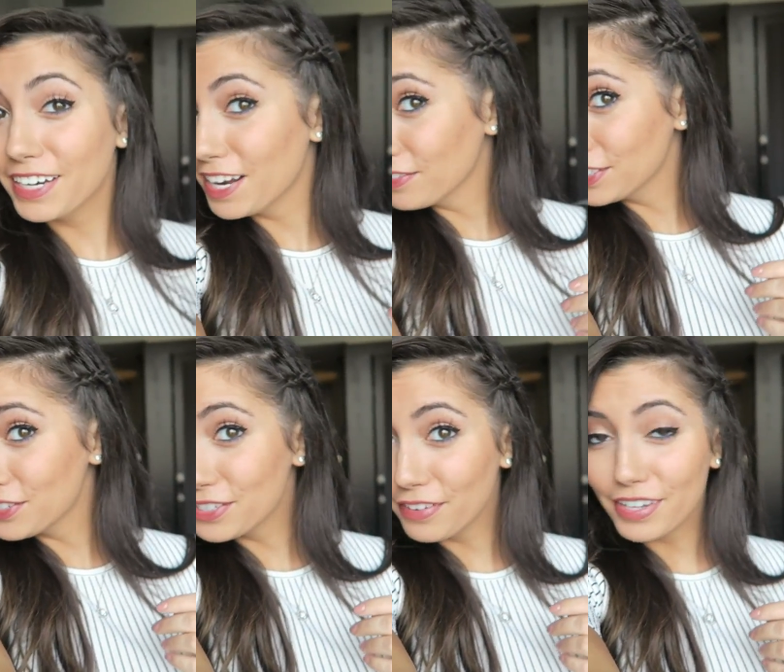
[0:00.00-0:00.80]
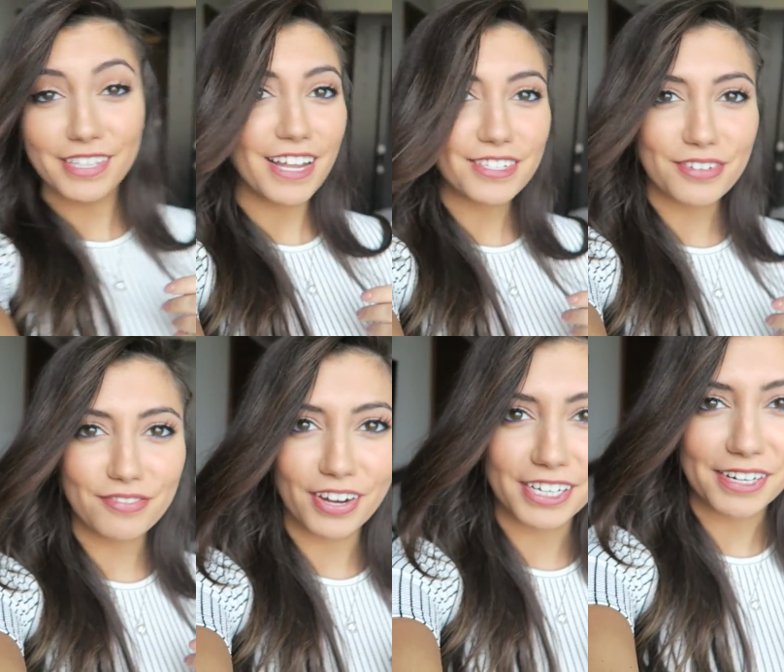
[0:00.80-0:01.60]
and I never do stuff like that. So
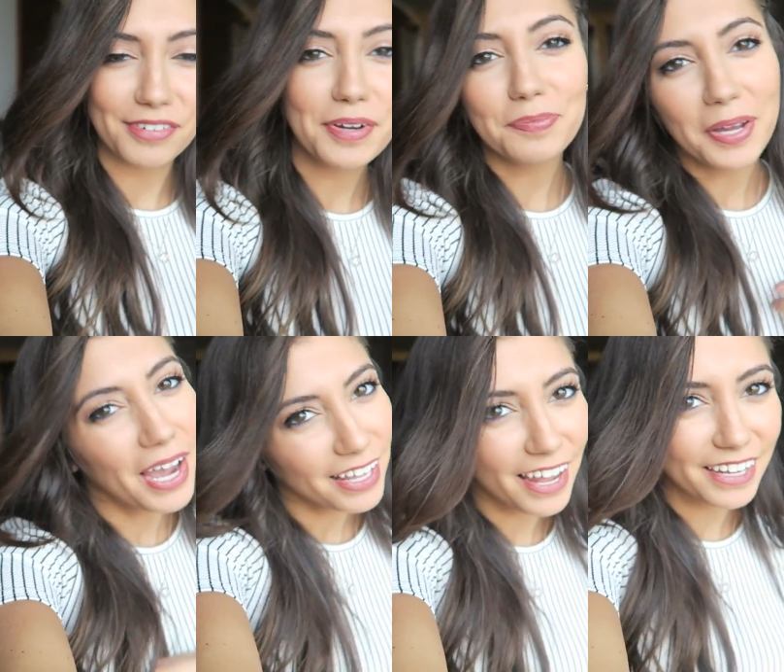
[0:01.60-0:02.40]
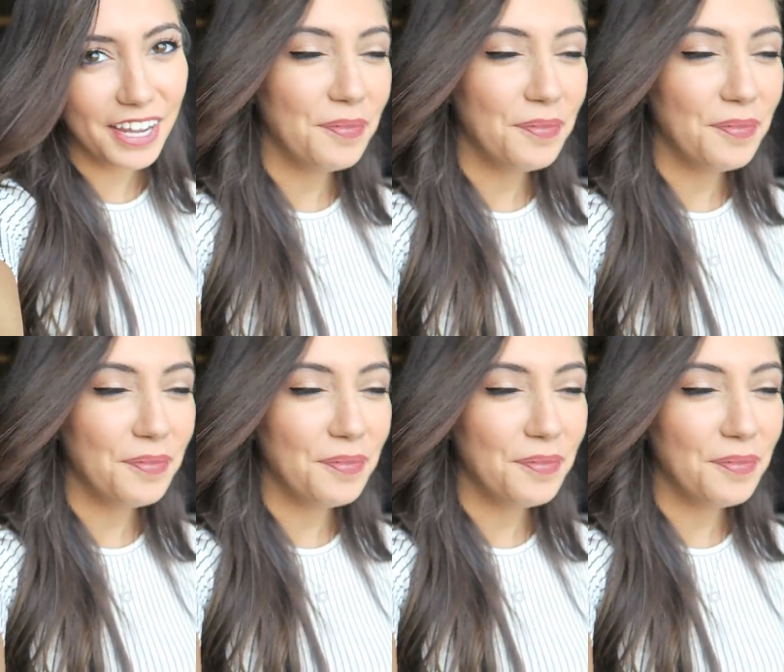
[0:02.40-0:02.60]
it's very different, but I like